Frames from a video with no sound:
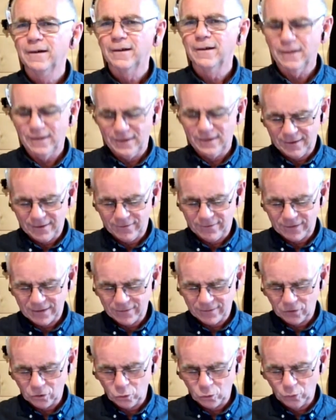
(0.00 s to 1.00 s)
if he
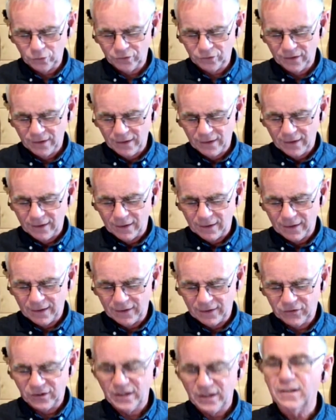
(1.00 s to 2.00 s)
ever goes,
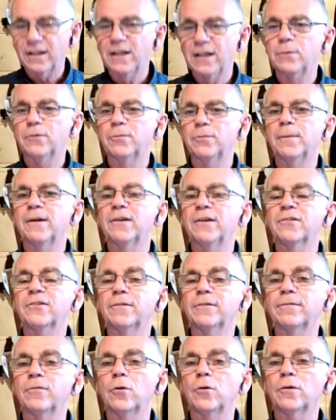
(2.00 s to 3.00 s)
said that he was Minister
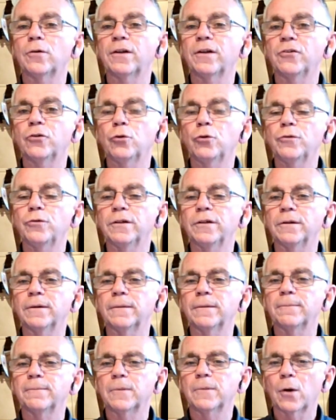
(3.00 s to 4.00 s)
for the Union.
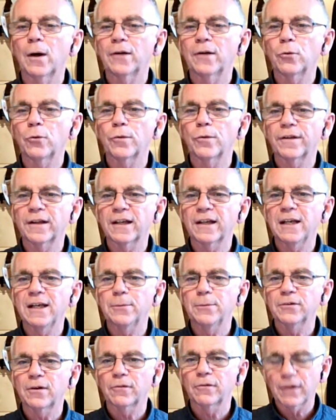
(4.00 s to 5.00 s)
No, I don't think he
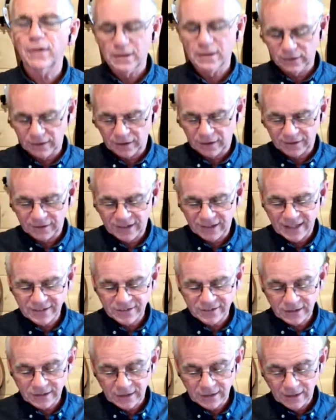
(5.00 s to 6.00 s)
was a regular
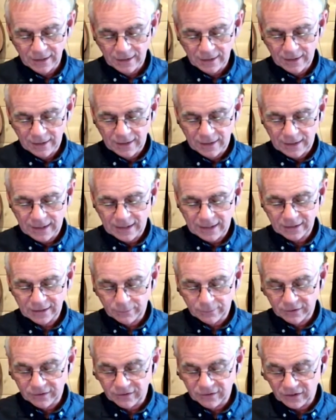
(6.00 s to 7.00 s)
attendee at the
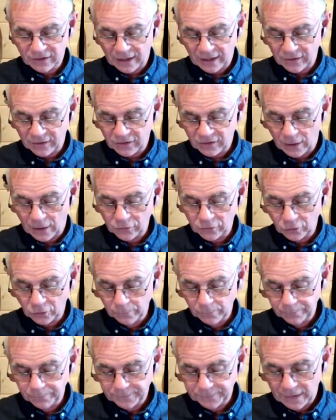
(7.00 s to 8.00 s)
British Irish
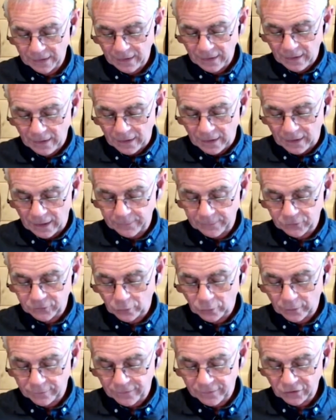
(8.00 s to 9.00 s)
Council. So
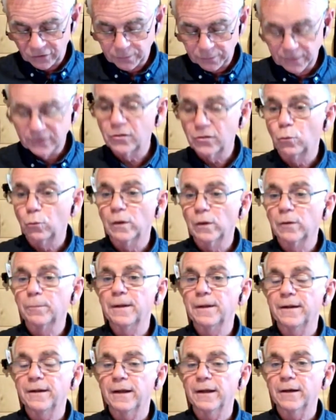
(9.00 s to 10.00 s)
the First Minister will
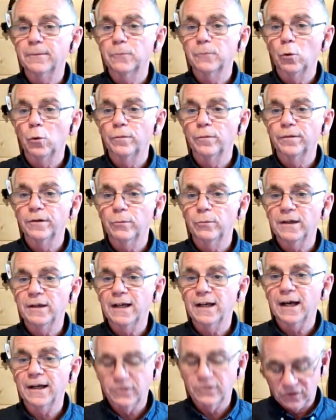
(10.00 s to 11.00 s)
be there over the
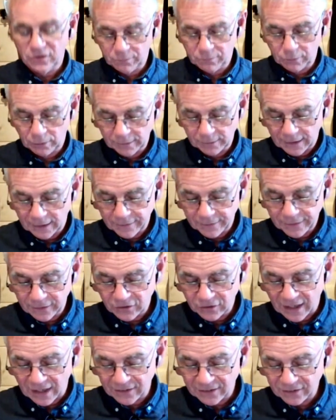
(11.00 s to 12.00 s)
weekend. I think
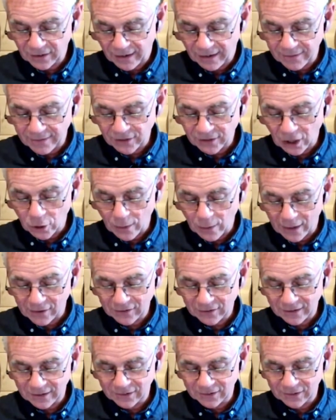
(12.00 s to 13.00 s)
she has arrived now,
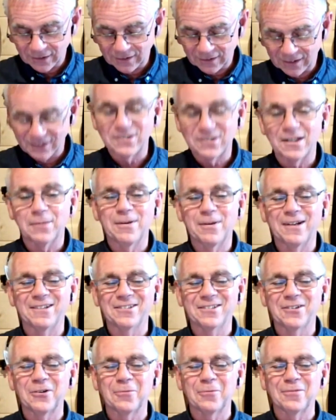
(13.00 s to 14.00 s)
actually, because I can see a
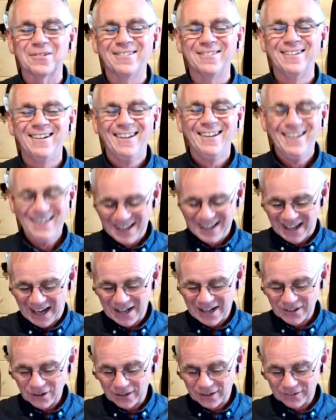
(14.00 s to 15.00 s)
picture of her.
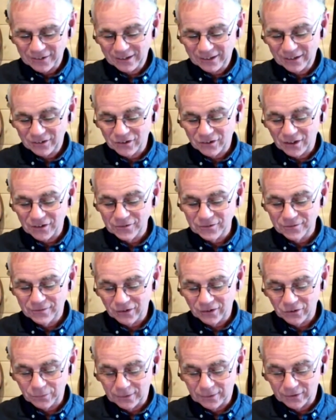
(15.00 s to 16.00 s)
And Nicola Sturgeon,
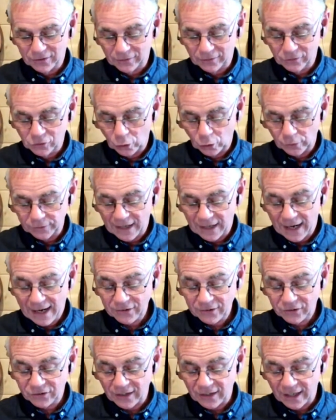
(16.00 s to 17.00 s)
First Minister of Scotland,
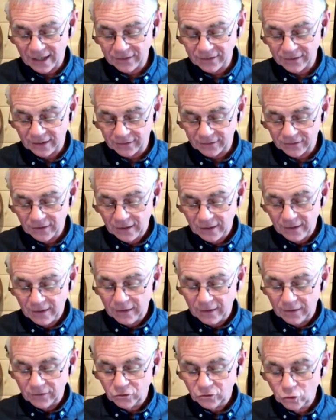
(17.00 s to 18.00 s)
has said that
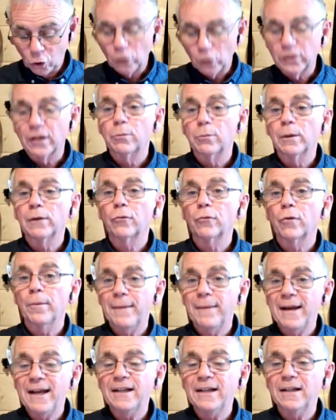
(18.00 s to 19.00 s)
Scotland will
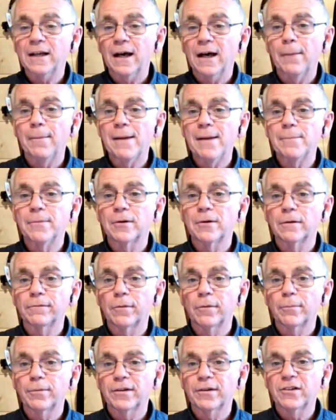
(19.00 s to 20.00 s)
remain a member of
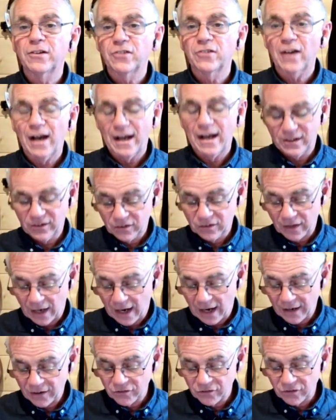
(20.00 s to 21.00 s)
the British
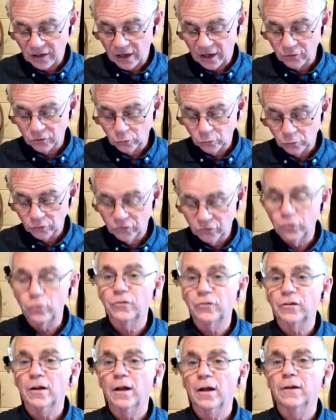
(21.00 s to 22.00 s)
Irish Council should
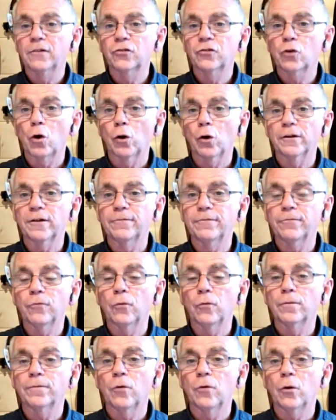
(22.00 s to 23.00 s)
Scotland
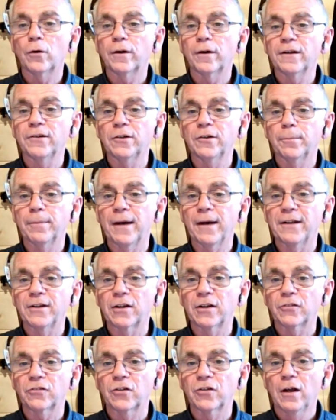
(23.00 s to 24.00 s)
vote for
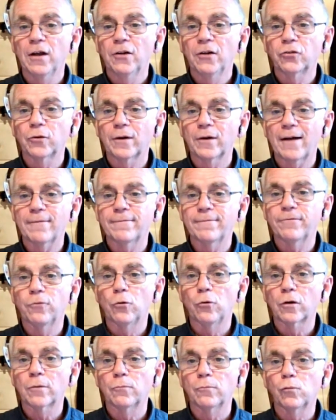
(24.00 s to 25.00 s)
independence. So that
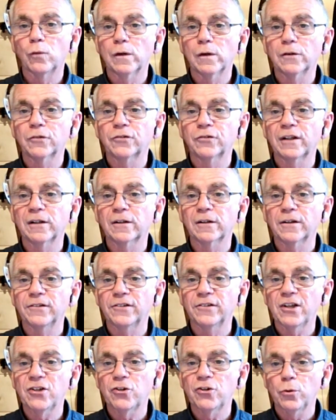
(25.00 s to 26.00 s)
forum will still
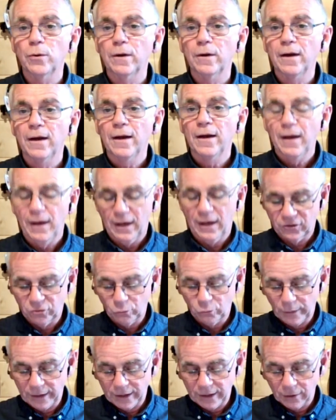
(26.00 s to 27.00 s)
continue as a
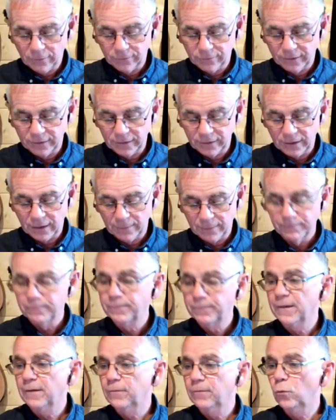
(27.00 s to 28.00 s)
way of the
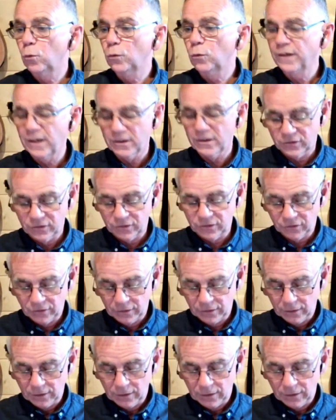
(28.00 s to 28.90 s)
four nations,